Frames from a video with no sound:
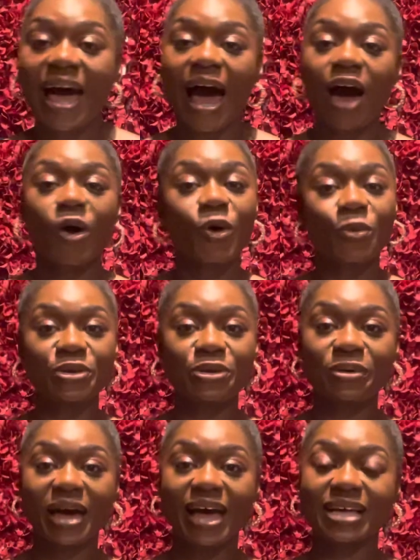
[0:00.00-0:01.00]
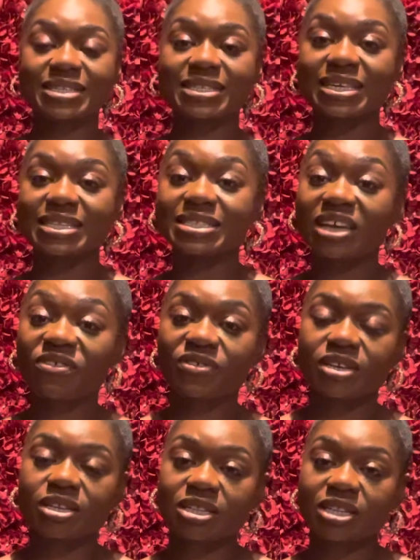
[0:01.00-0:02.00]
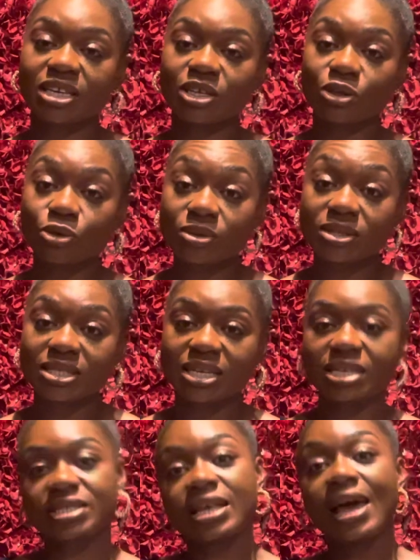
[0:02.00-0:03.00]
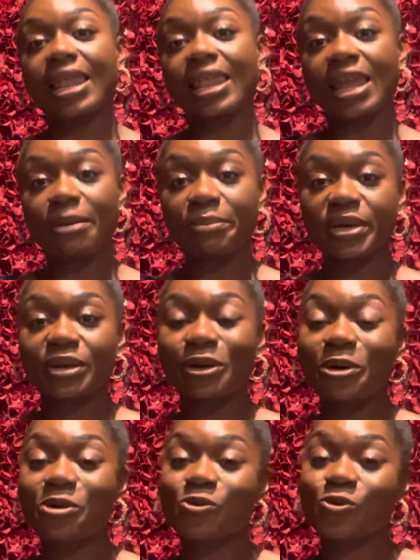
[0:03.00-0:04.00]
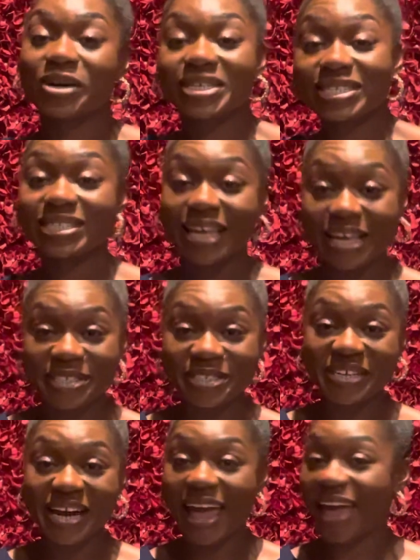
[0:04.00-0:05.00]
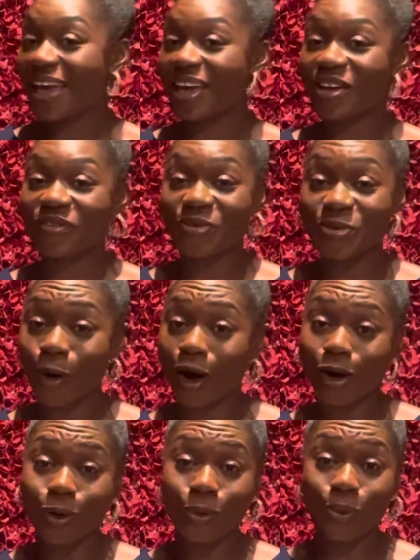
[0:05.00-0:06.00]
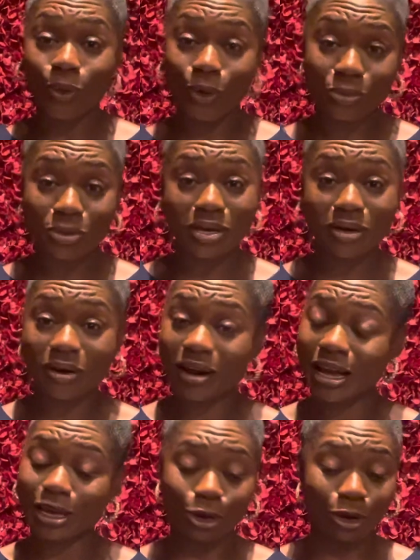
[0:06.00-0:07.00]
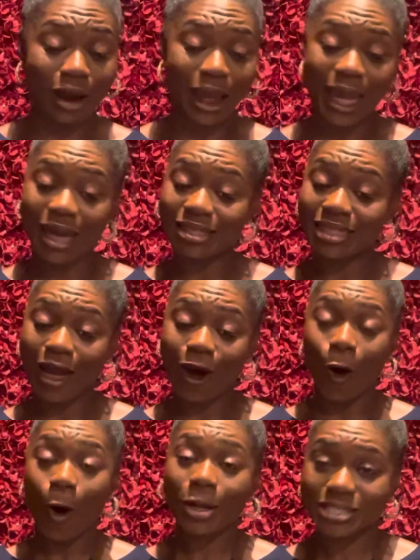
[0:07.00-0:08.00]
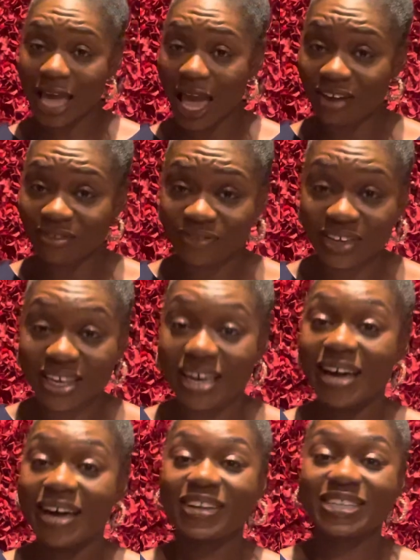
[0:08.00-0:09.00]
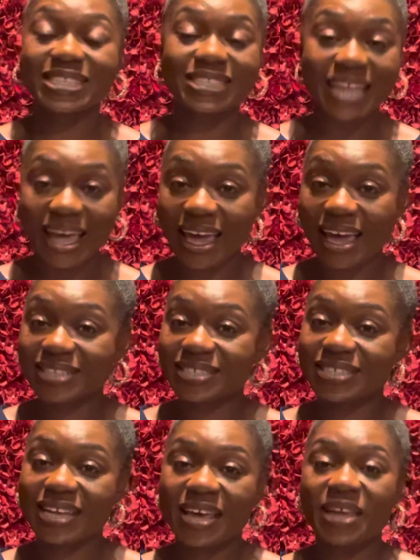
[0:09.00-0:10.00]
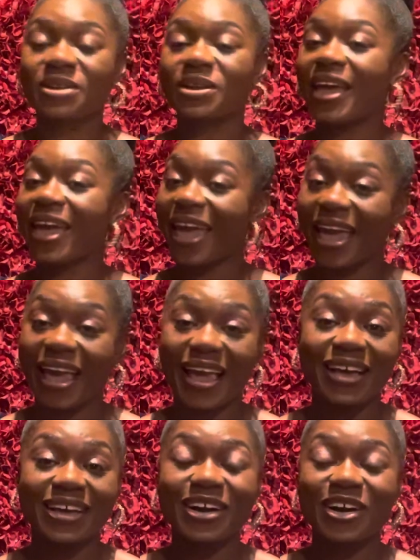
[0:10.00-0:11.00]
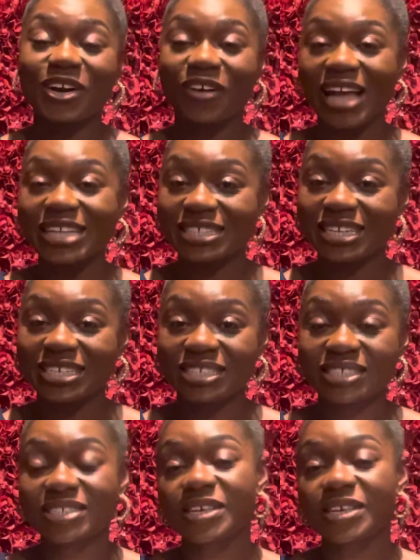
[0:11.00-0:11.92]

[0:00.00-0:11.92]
I hope you guys can definitely use this. Let me know what stage you're at. If you are a warrior and you're at that Autofi stage, then hey, congratulations to